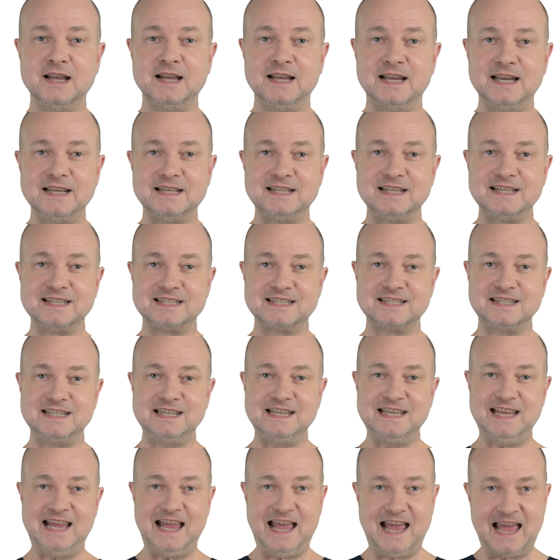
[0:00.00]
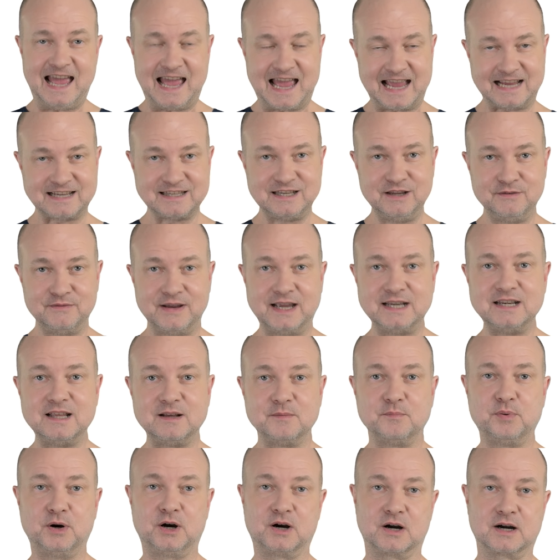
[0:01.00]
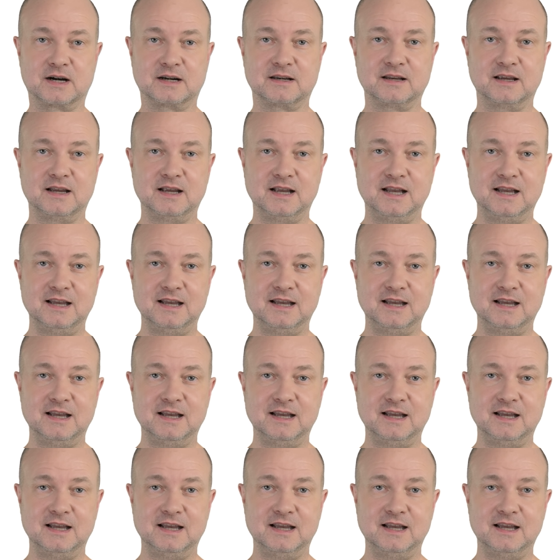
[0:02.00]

It is the activating part.